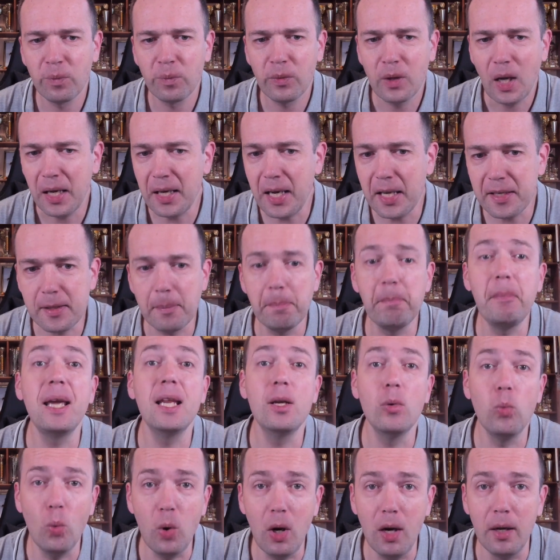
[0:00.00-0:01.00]
That's a maiden
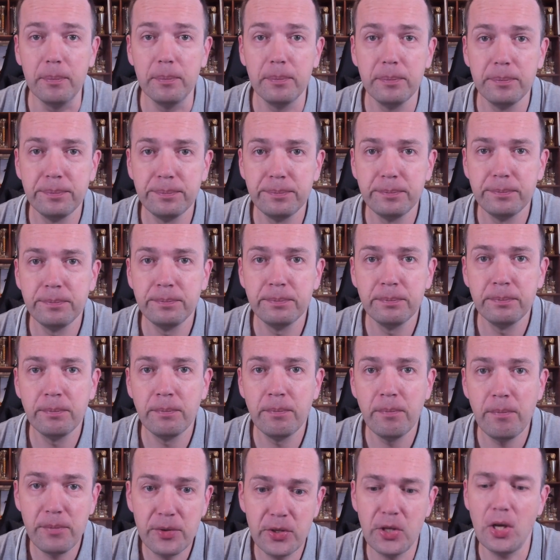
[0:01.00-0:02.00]
one.
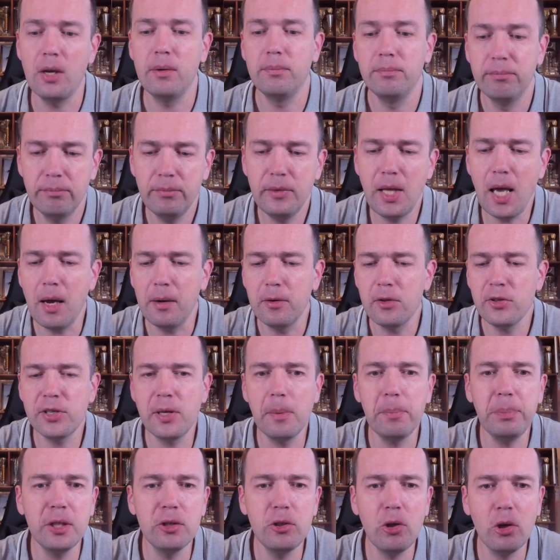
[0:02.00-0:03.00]
So, yeah,
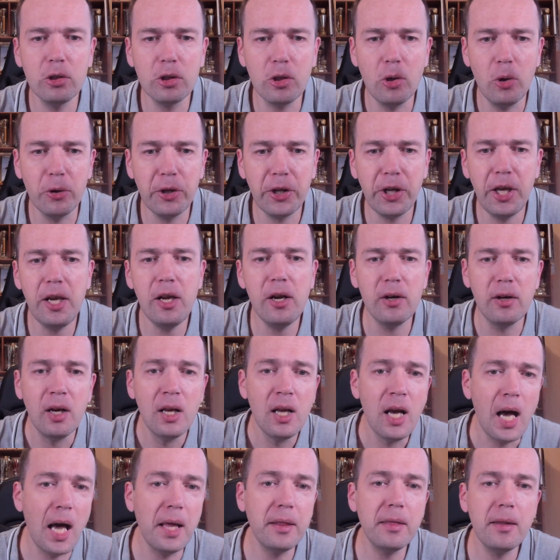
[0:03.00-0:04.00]
simply don't go here.
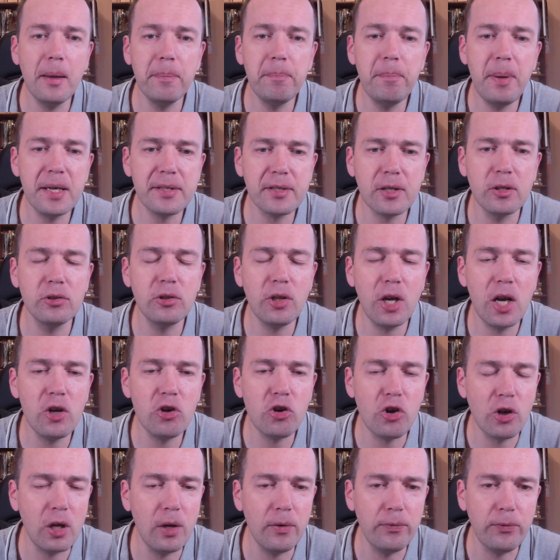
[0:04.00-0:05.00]
And the best
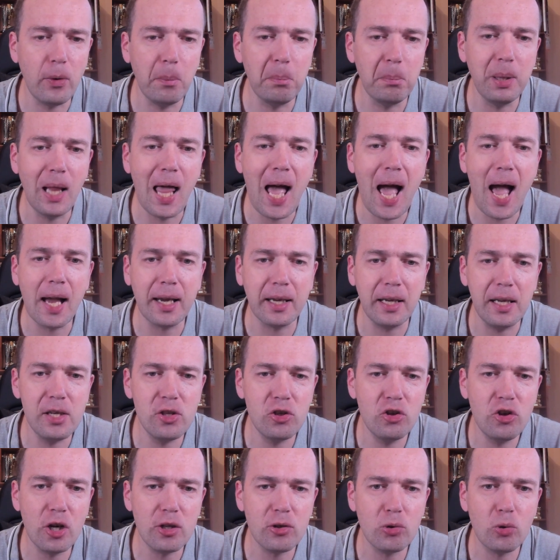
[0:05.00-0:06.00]
continuation here for black
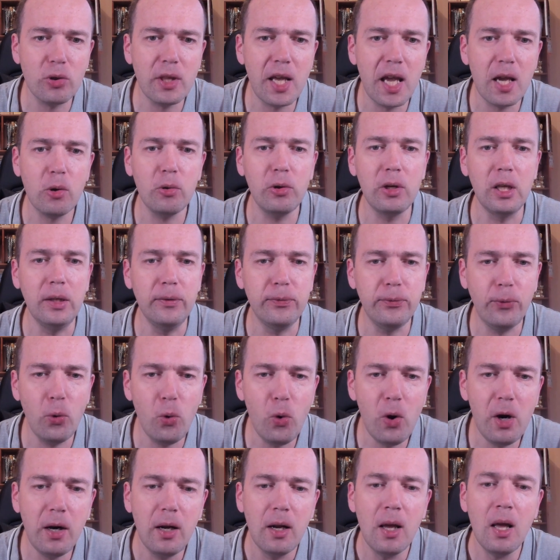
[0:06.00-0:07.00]
is just to take on
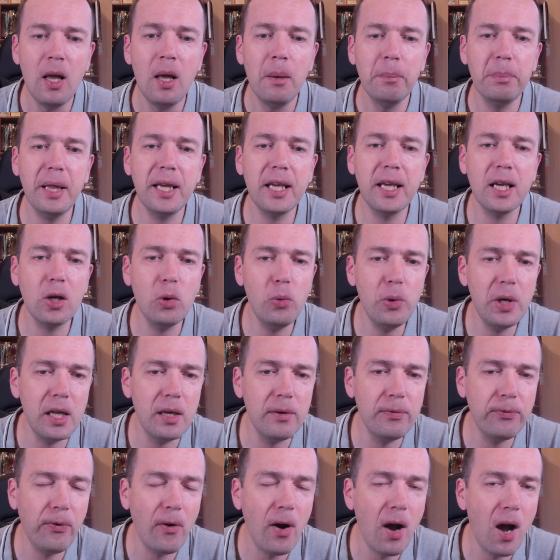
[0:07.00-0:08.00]
e4, play queen
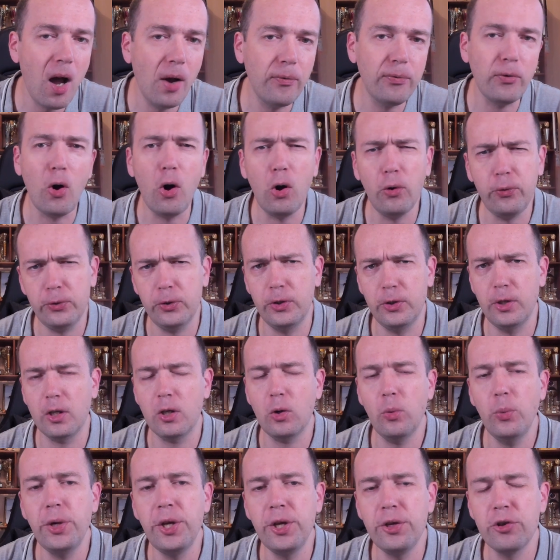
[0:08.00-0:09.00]
e5, offer a
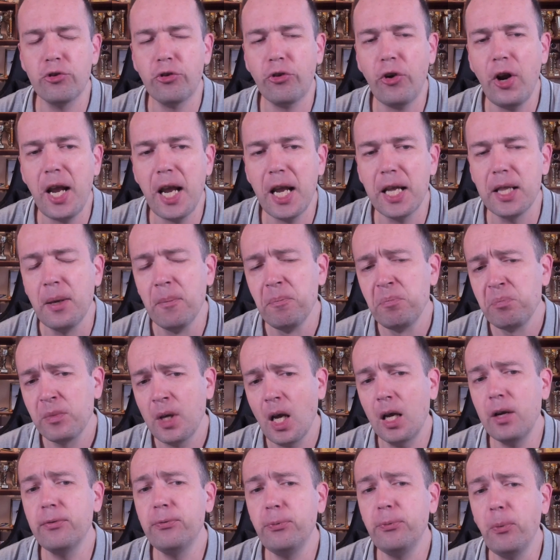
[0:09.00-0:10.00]
queen trade,
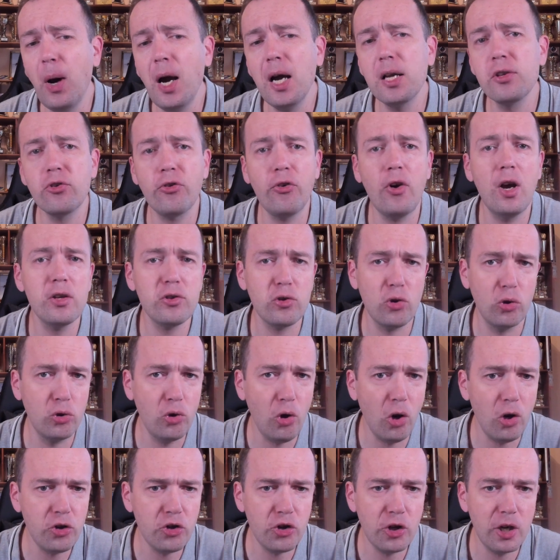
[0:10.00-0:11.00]
and if white tries to
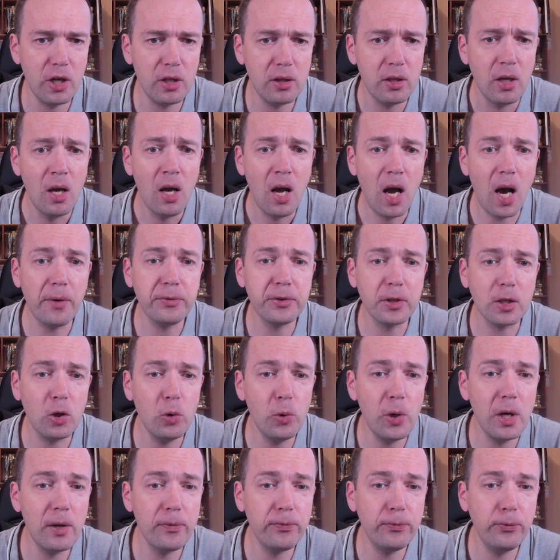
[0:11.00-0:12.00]
dodge it, after
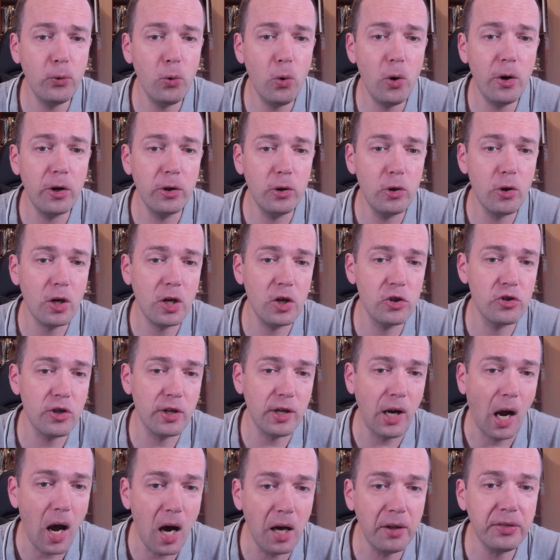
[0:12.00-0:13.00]
queen f4, you can
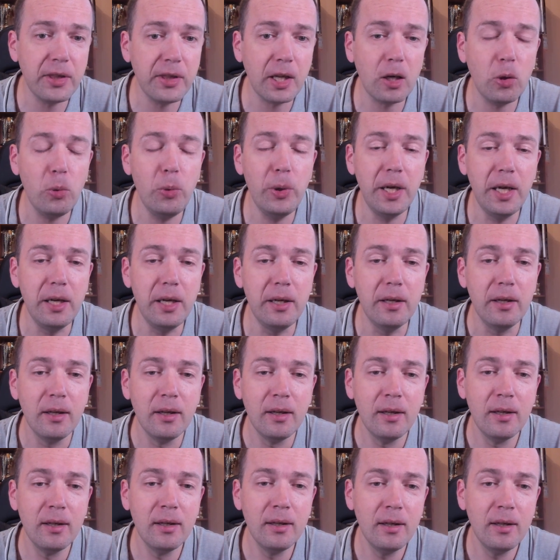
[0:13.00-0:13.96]
just hunt the queen